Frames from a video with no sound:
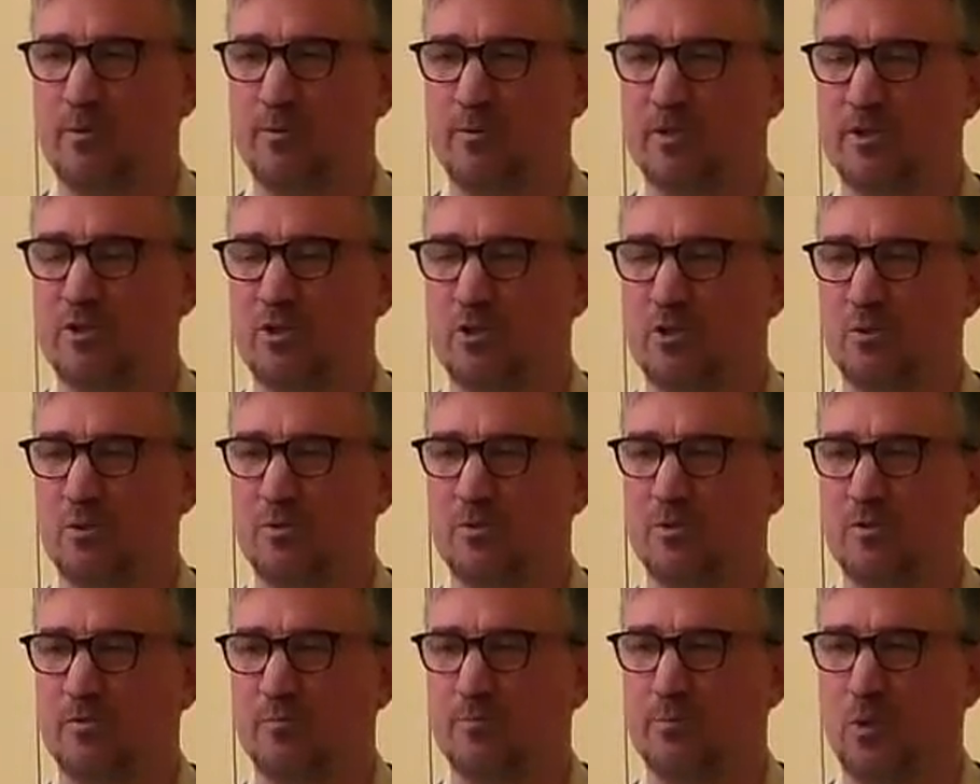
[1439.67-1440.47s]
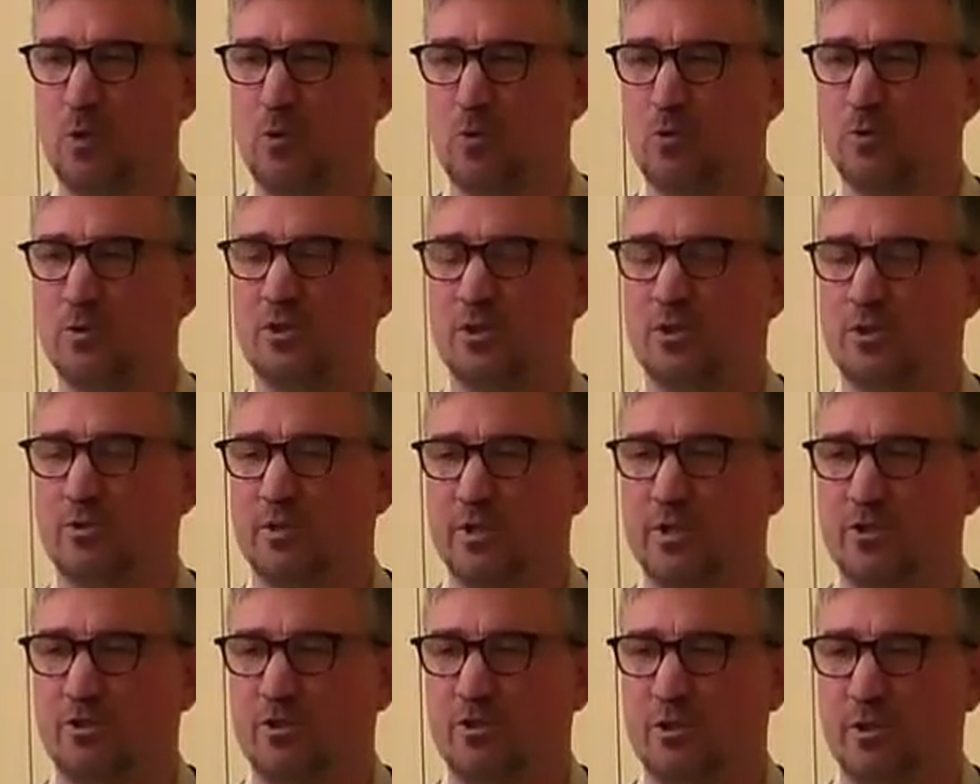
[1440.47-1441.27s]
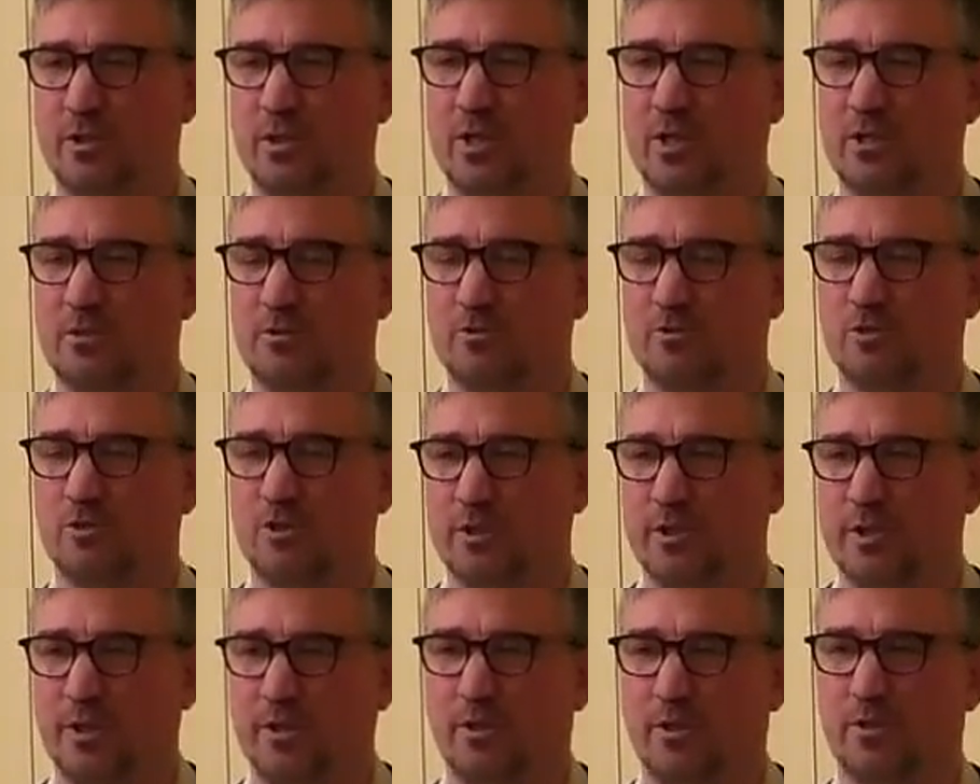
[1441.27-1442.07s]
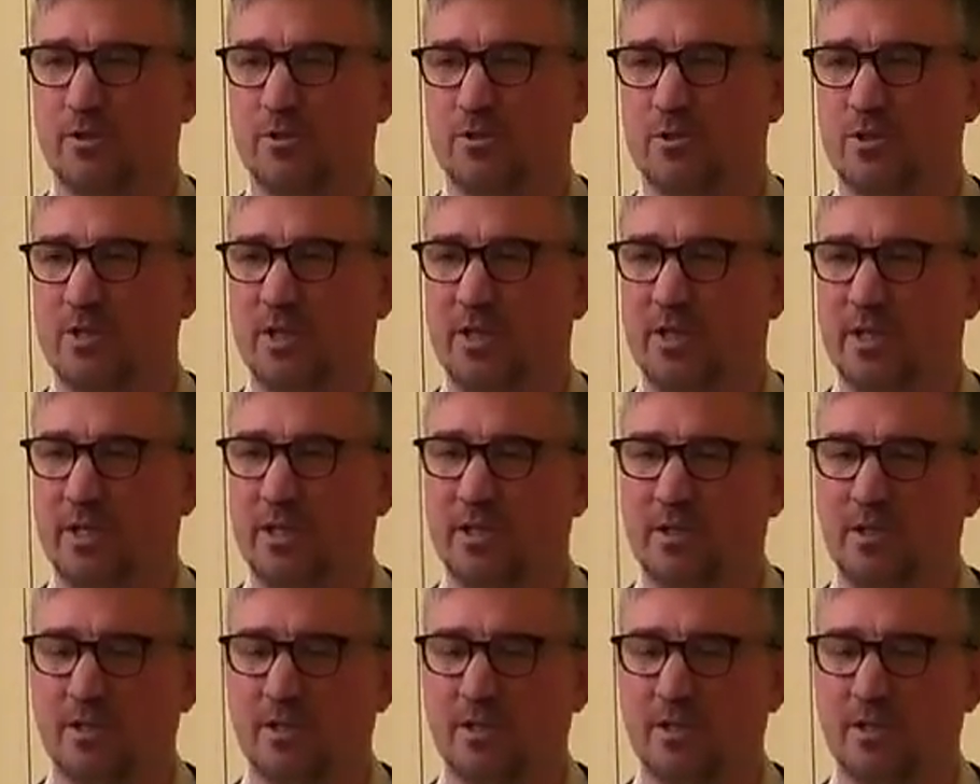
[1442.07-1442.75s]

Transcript: We're a sort of post-Christian culture, you could say.